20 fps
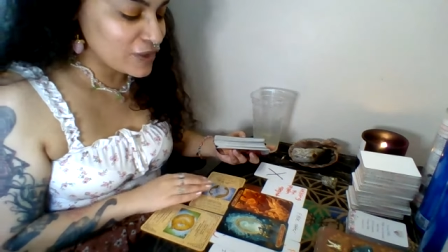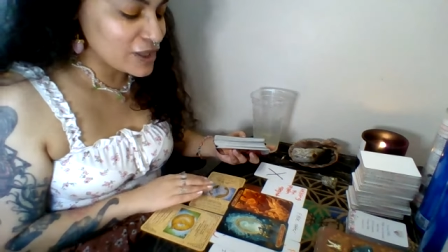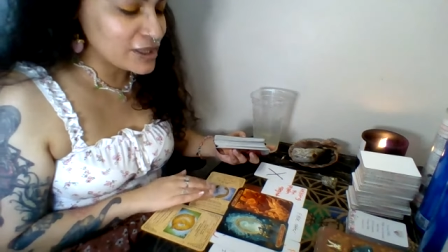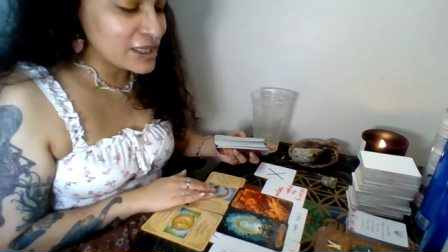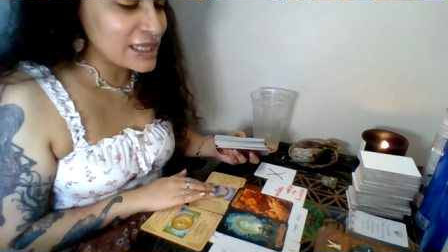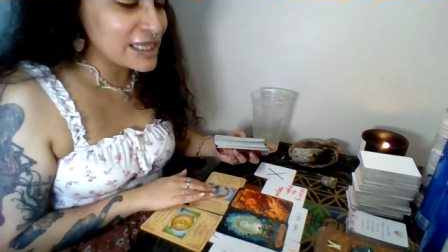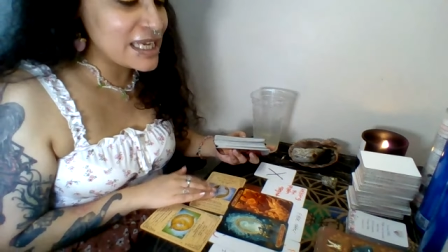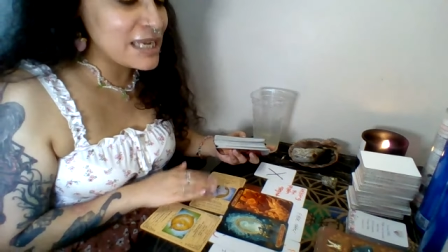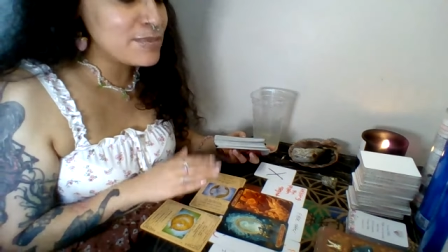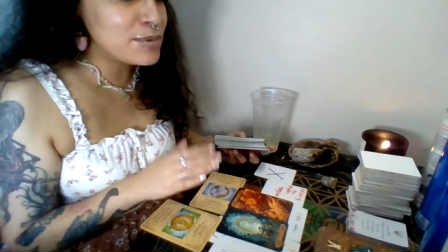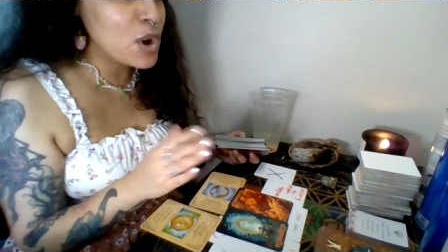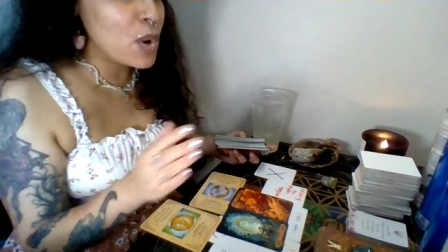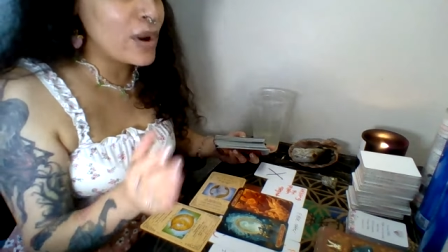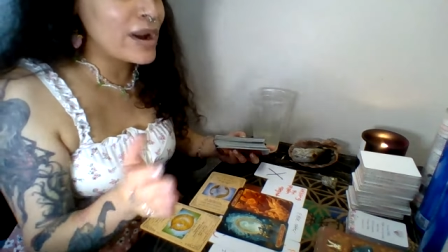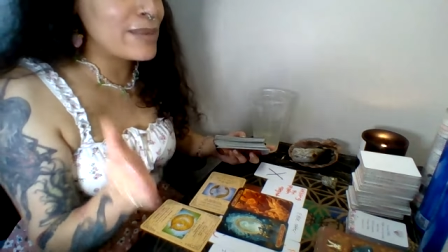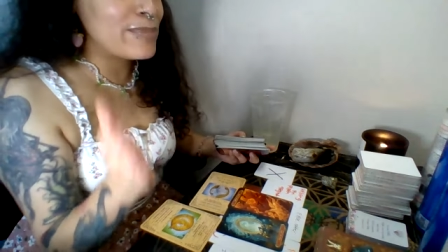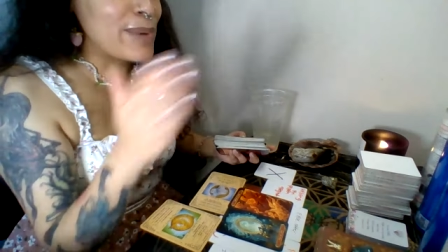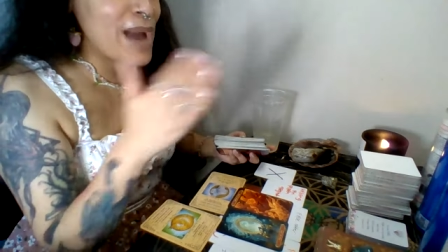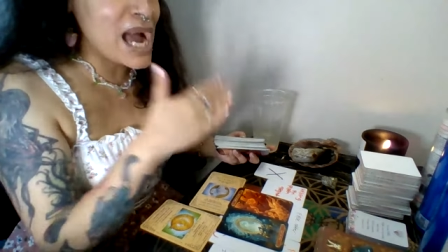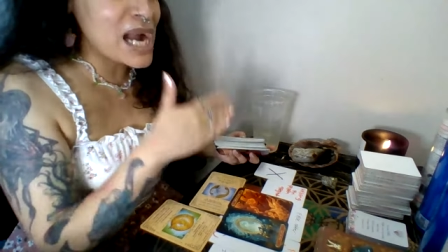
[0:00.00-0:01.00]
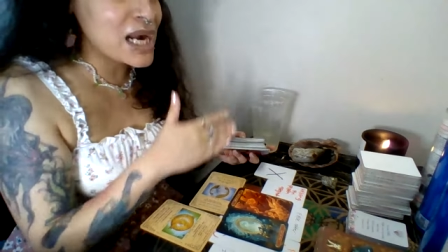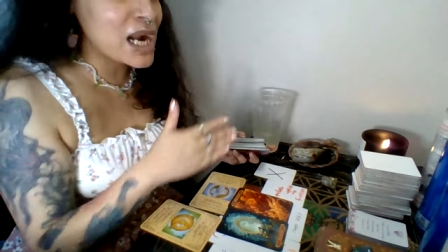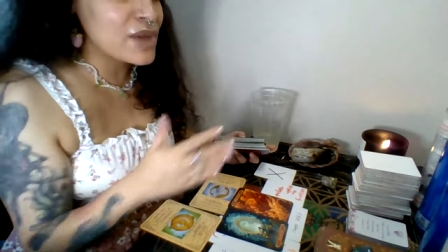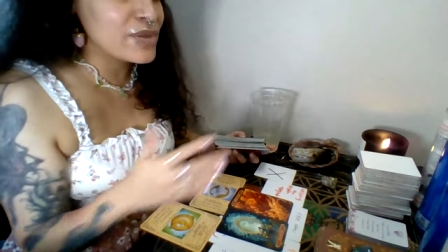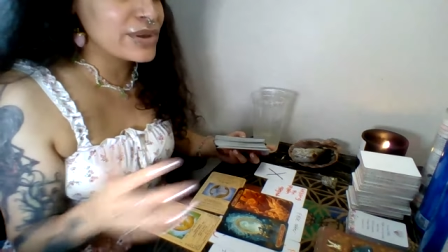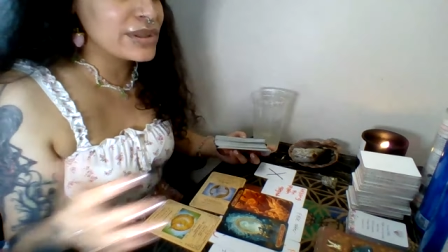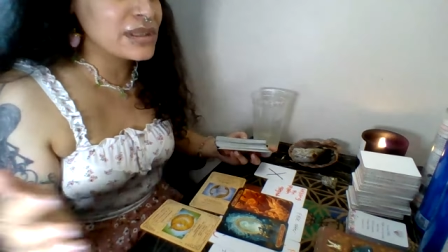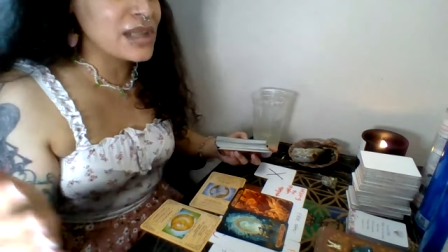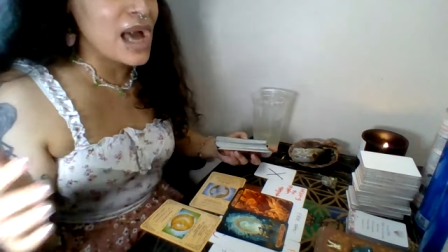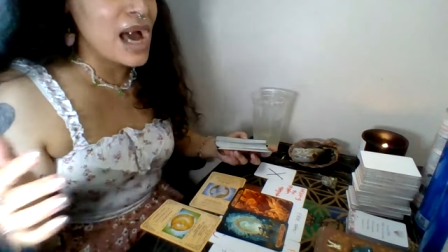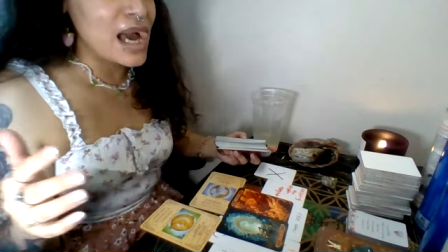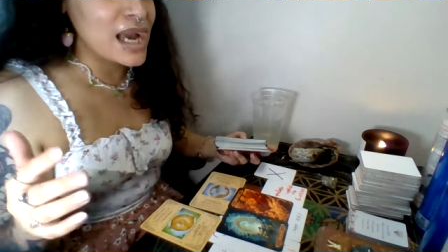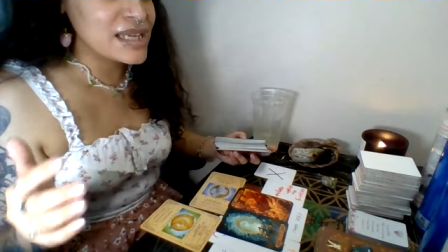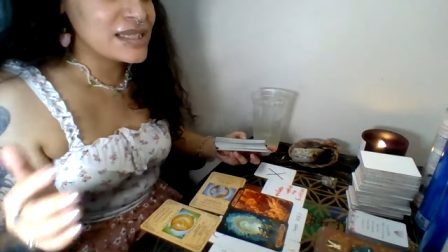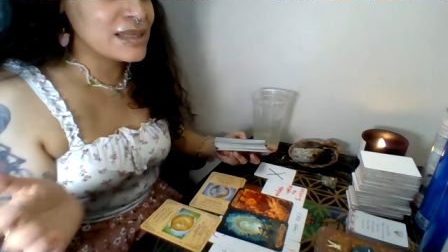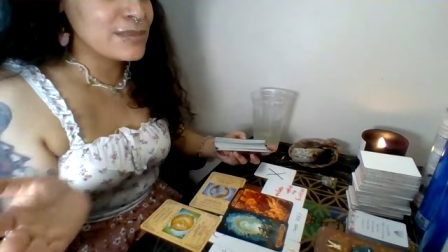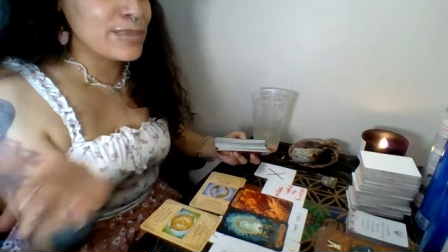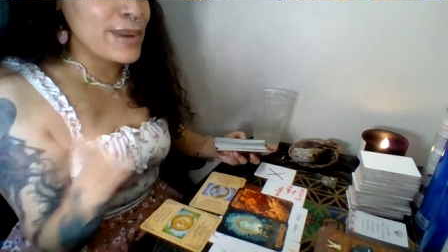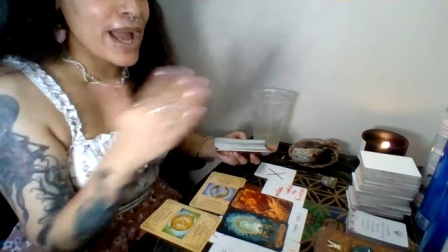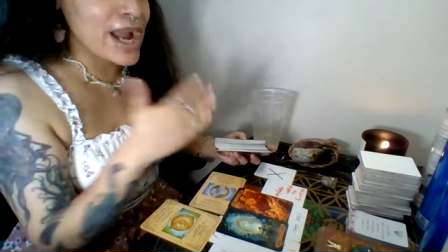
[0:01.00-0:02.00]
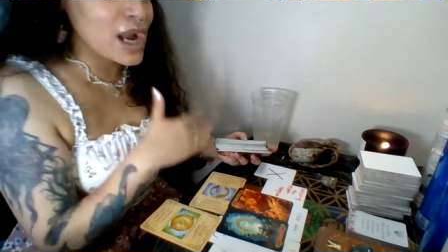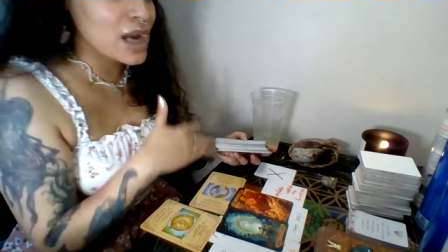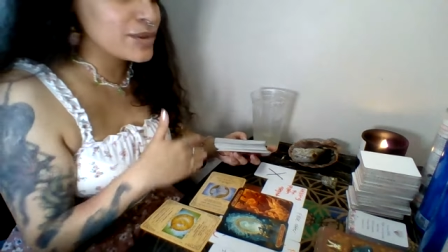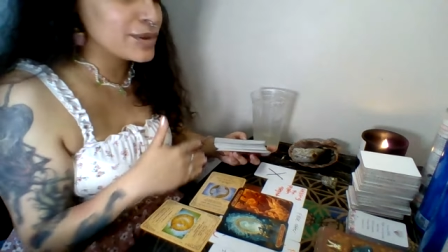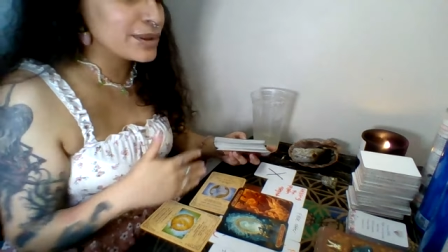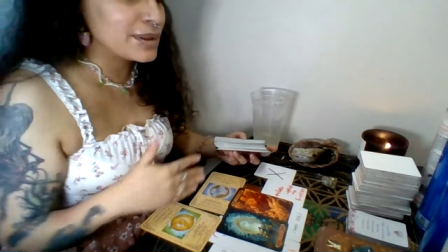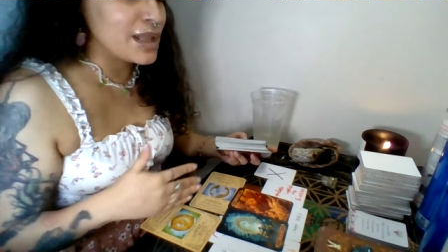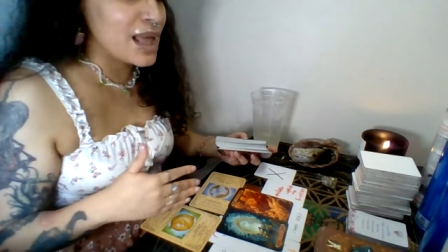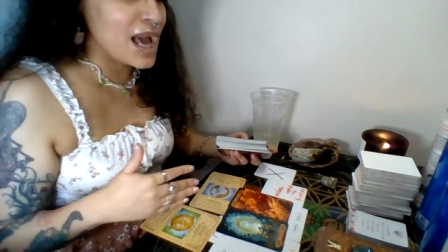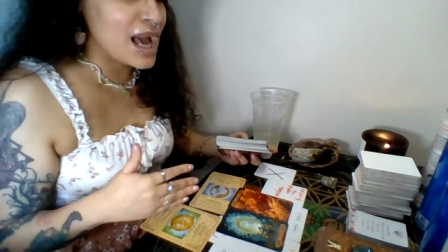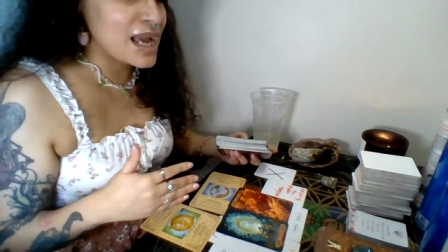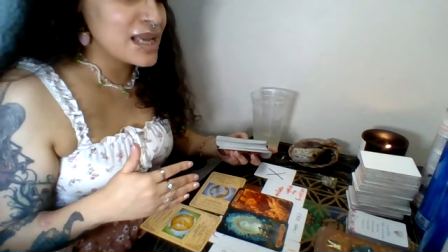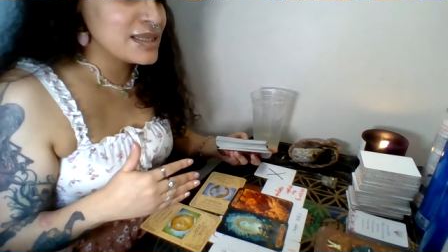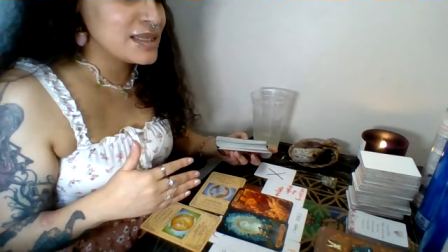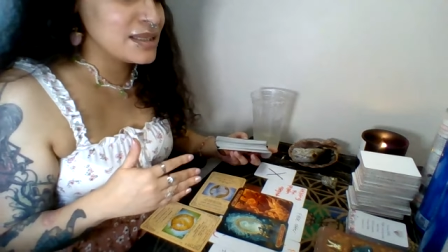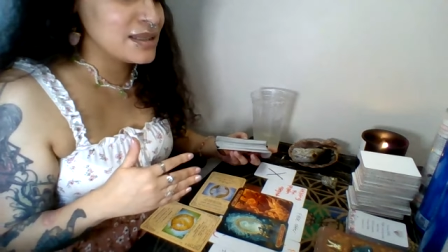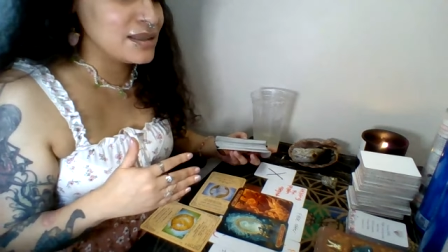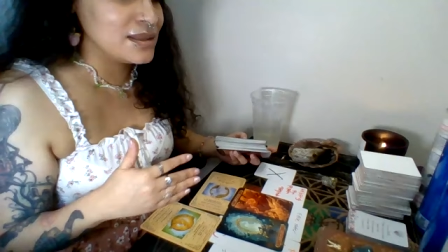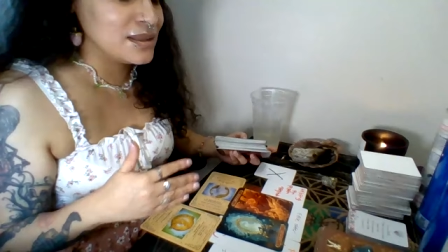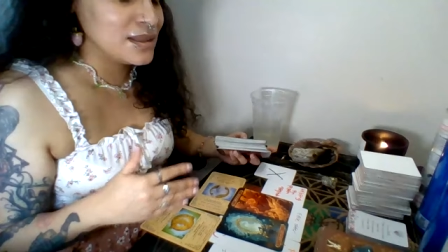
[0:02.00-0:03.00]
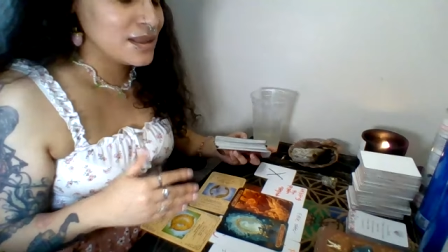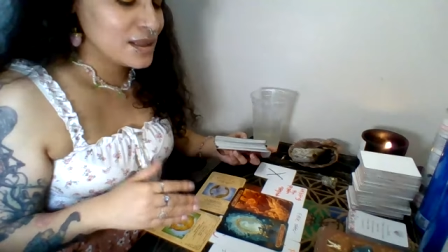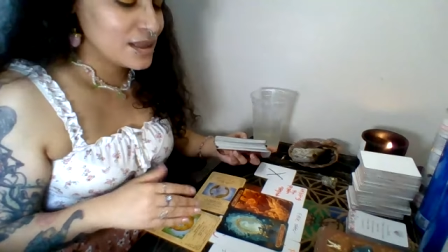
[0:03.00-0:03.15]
like, they keep going back on their lies and back on their lies, and